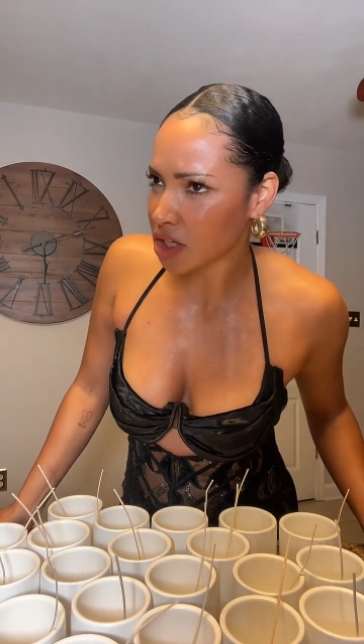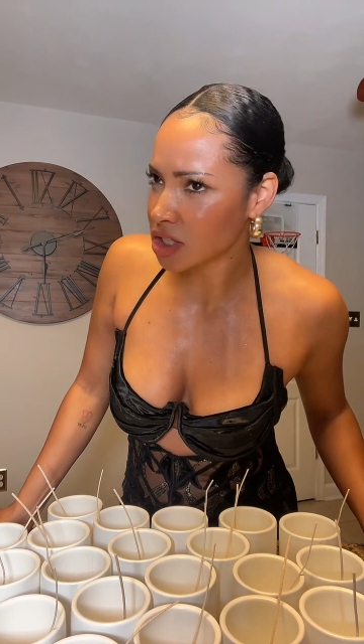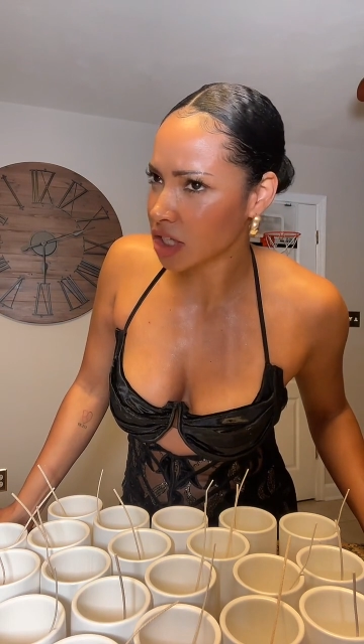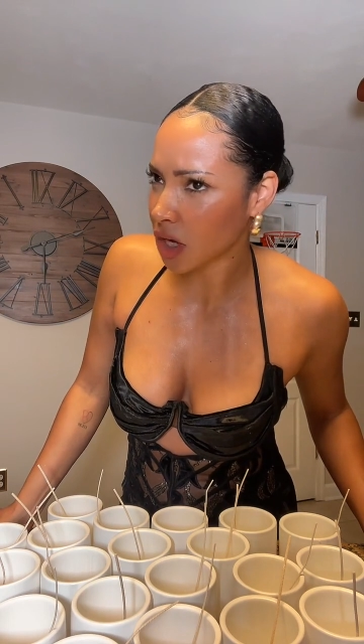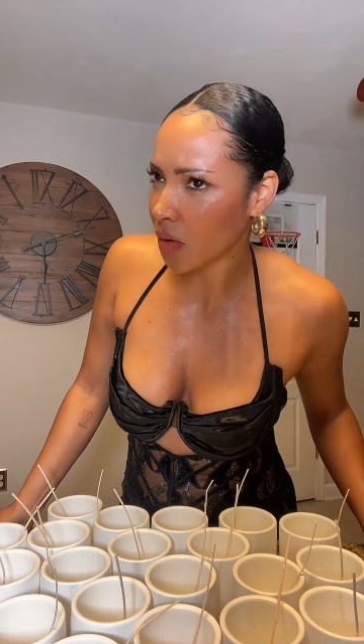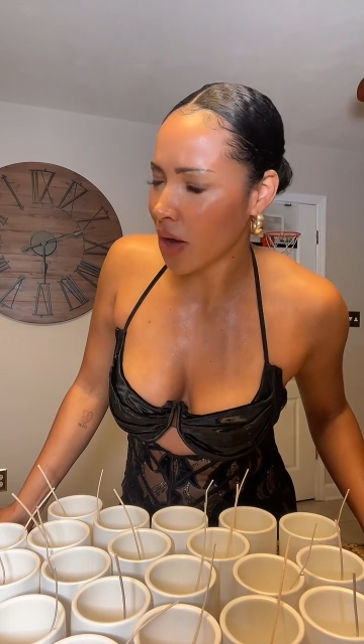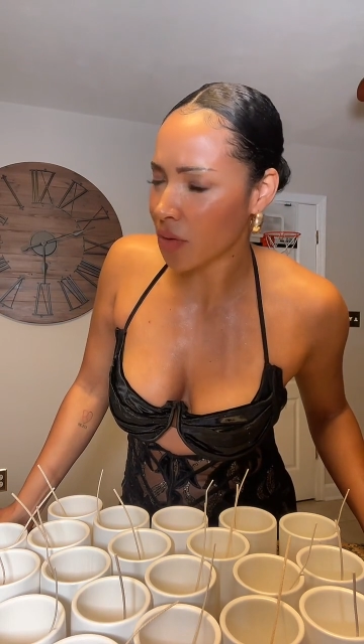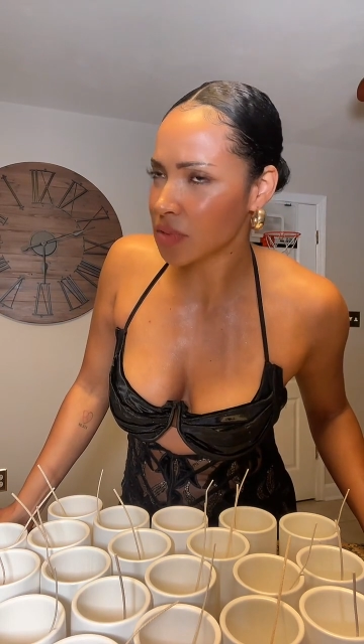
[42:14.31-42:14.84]

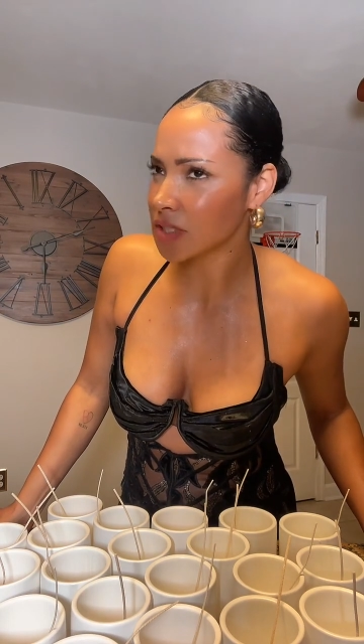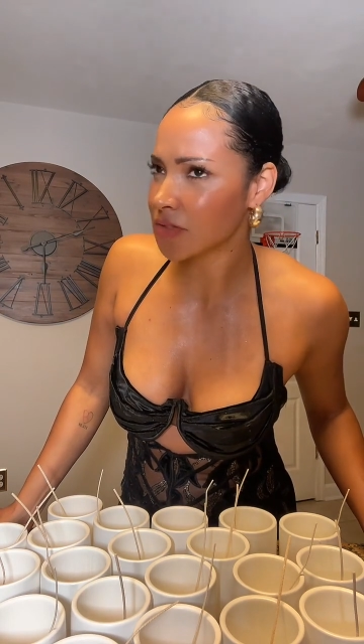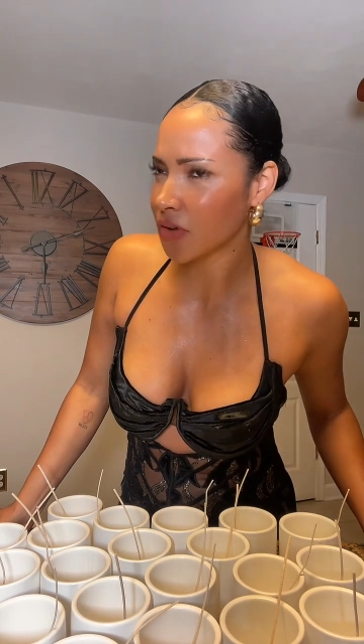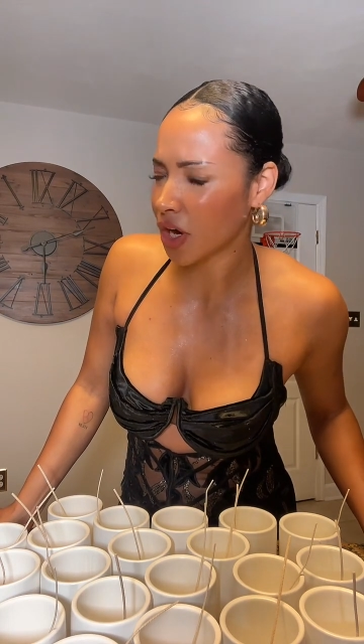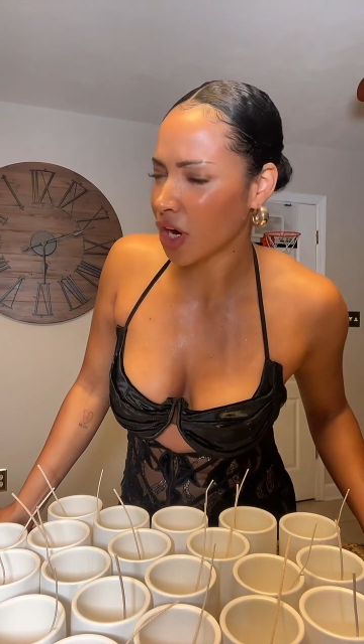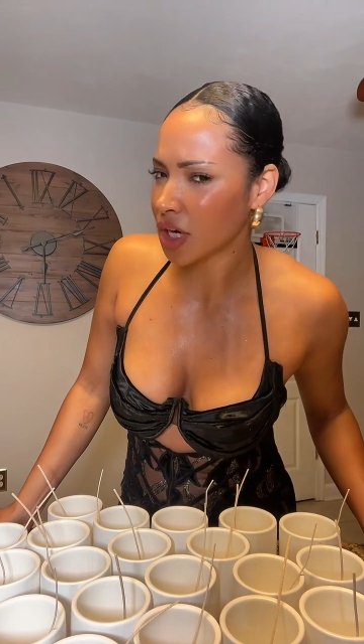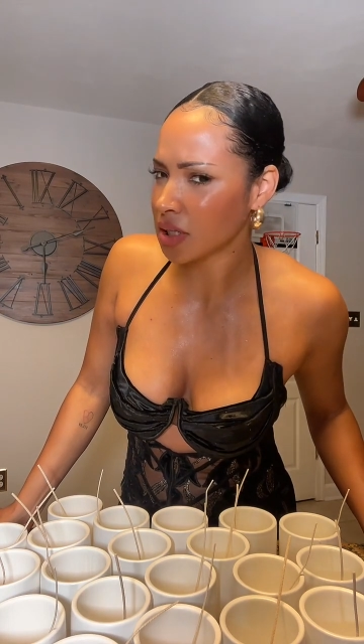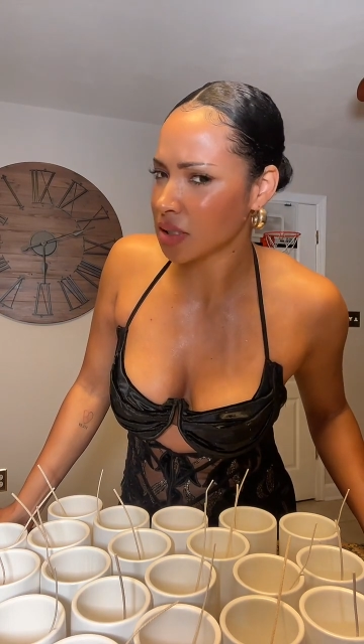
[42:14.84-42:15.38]
So I was
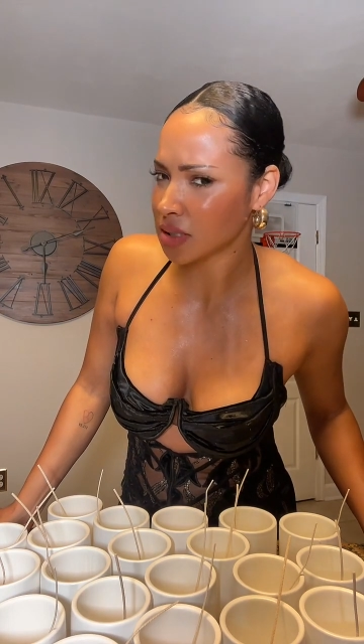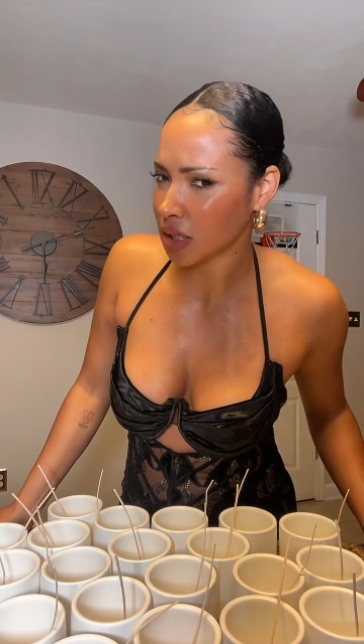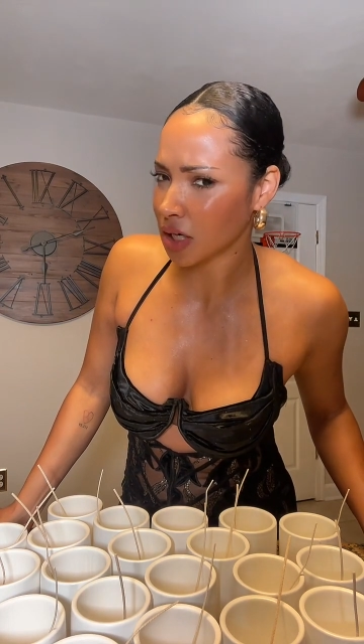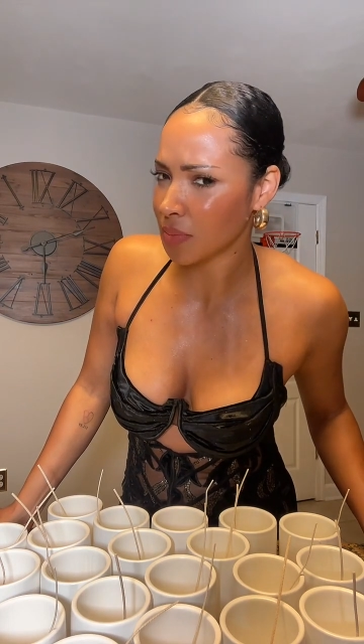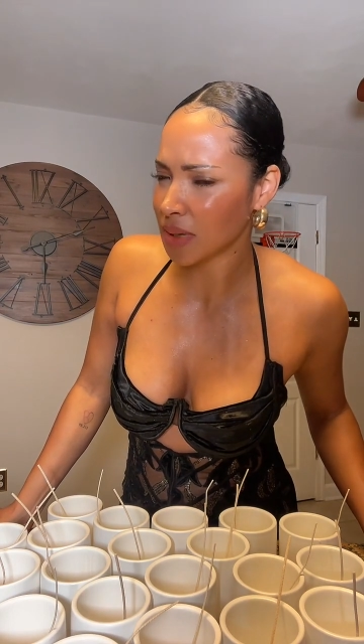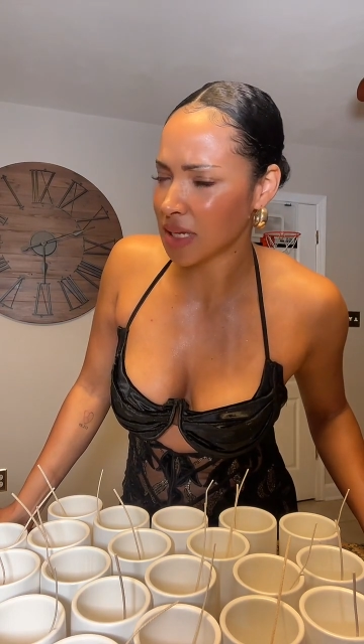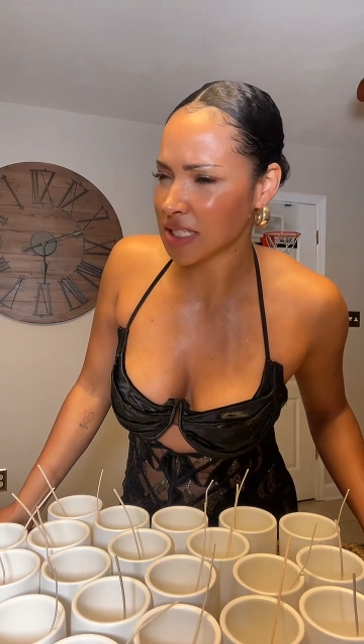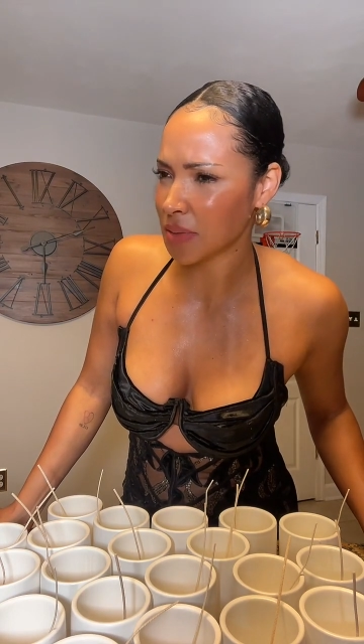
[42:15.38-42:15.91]
very
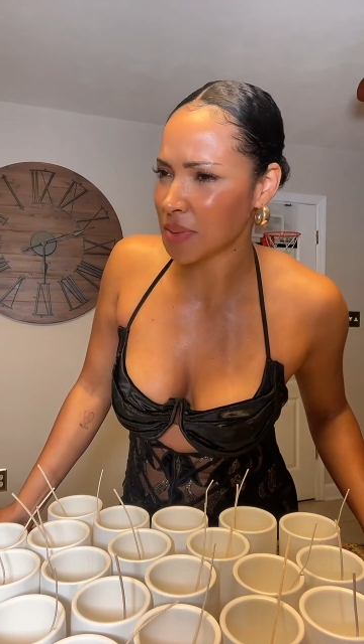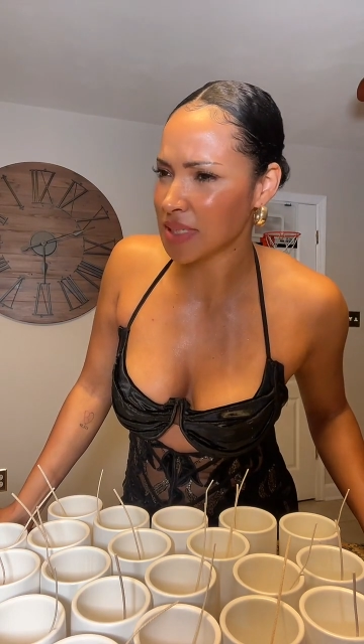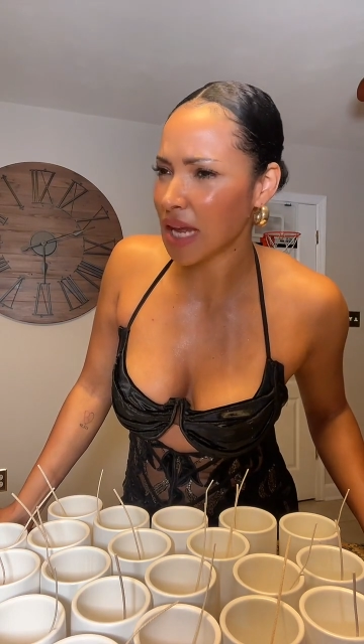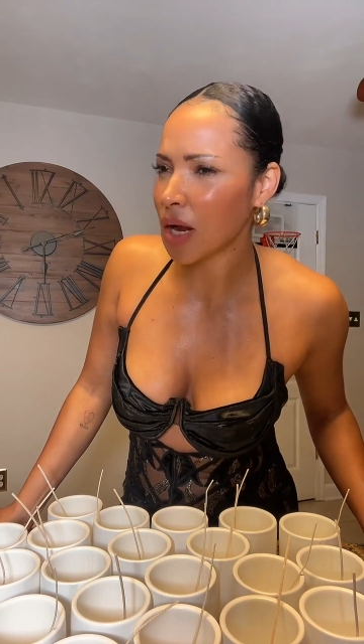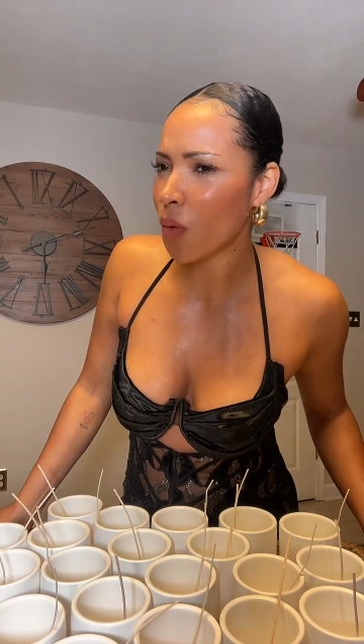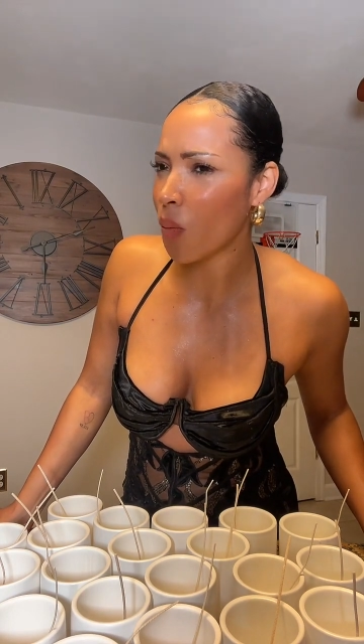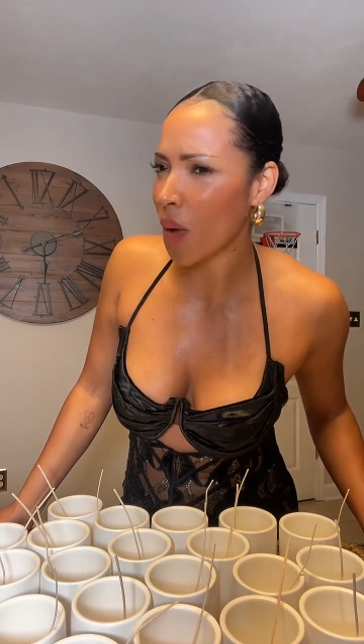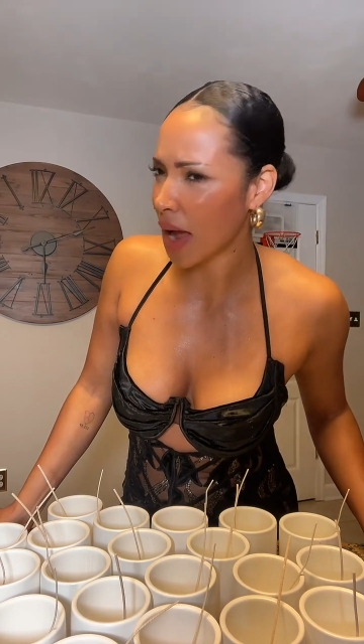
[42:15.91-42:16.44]
concerned because I was
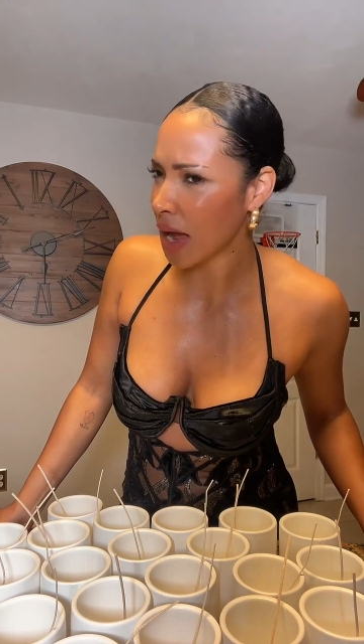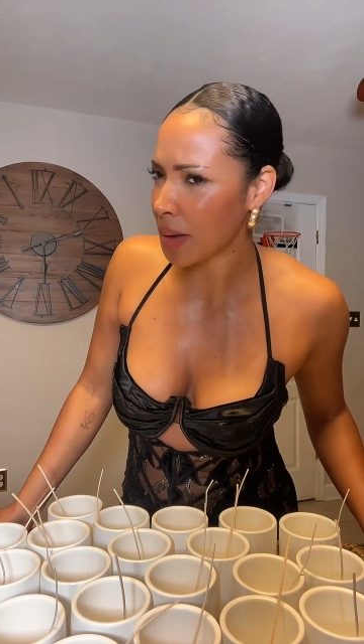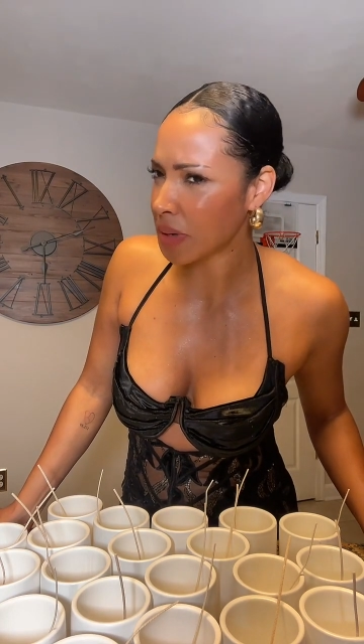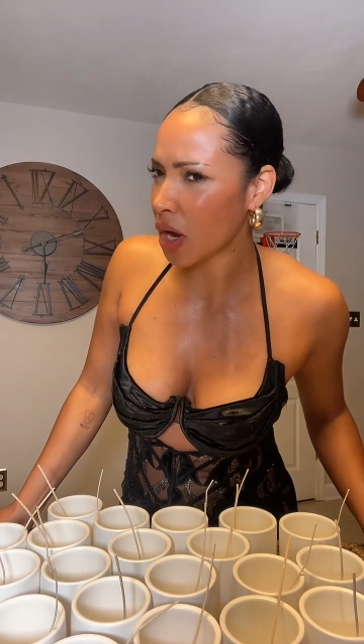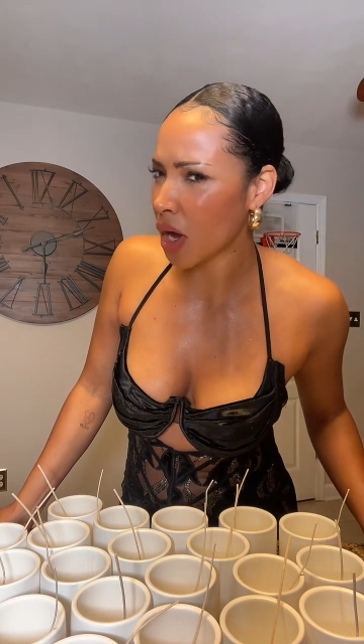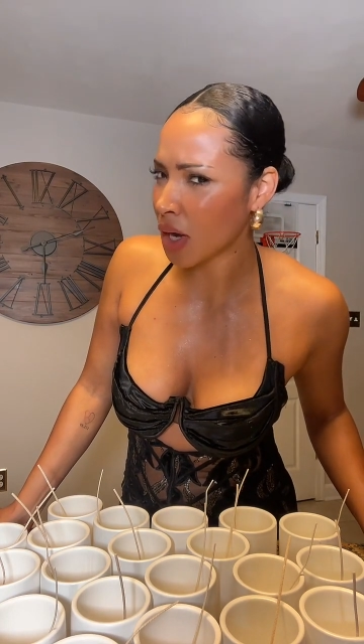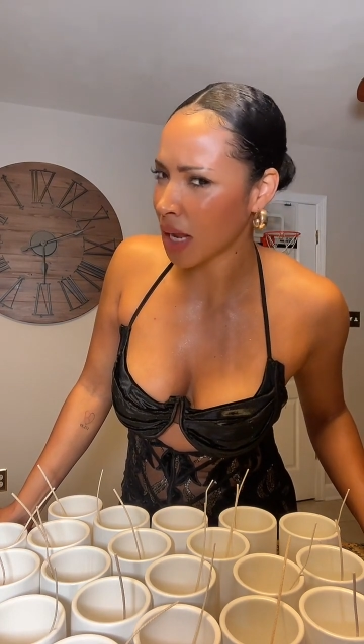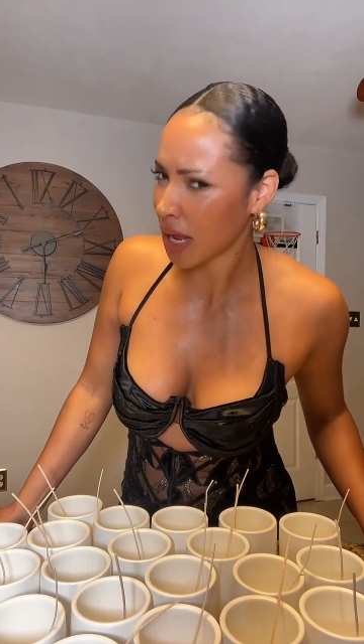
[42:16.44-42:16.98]
like, why am I
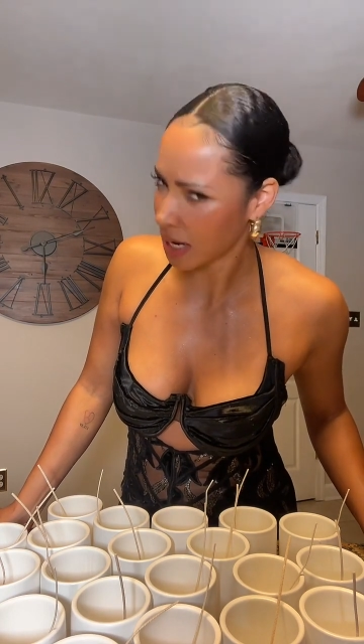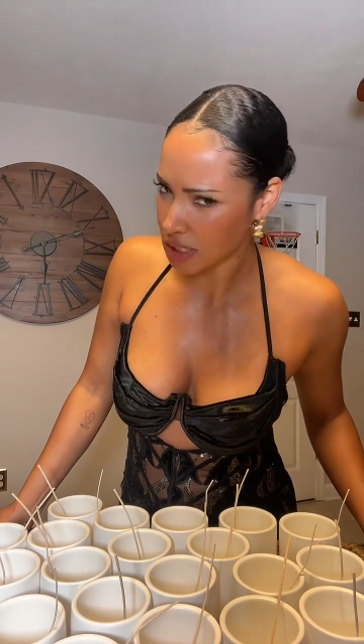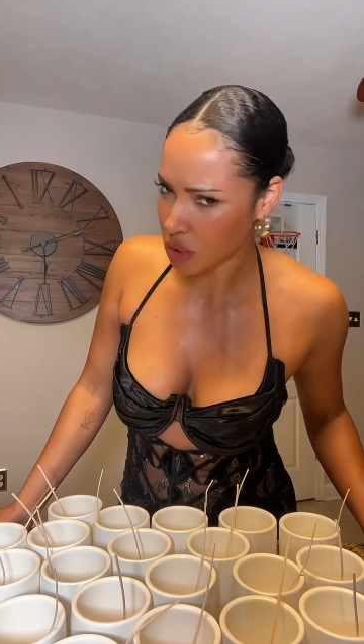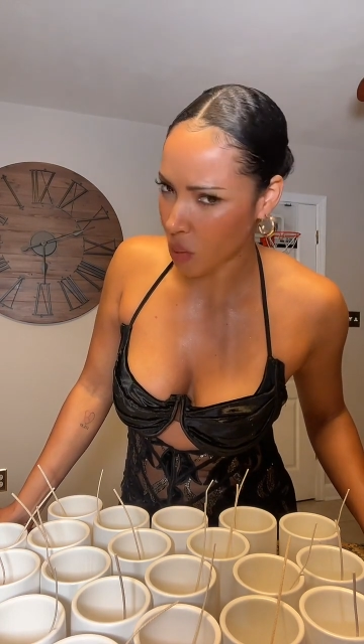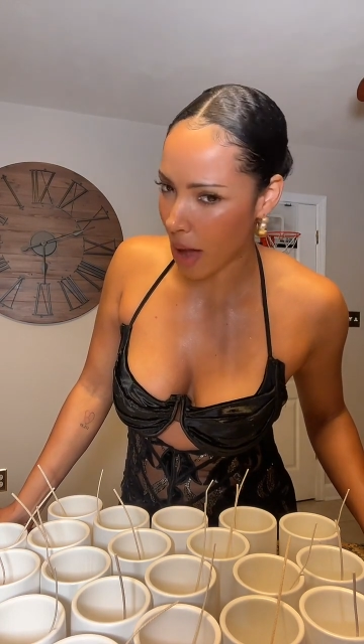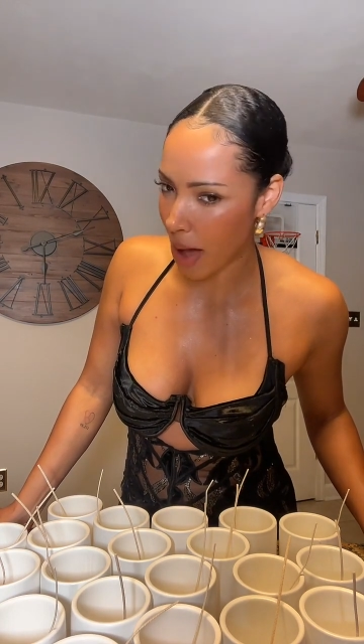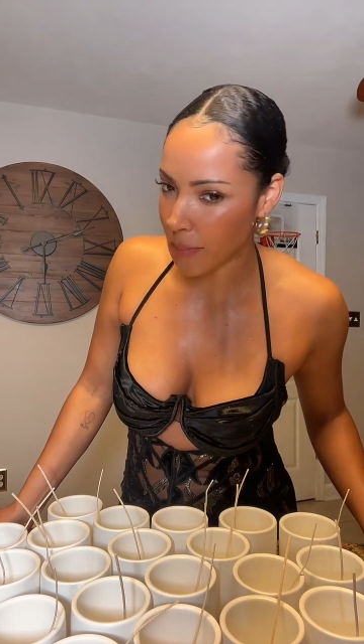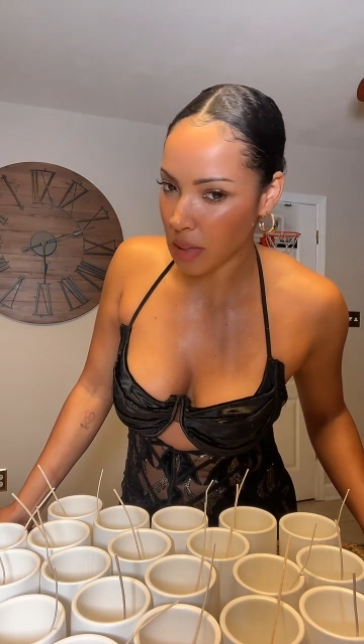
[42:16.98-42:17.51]
not on the A squad?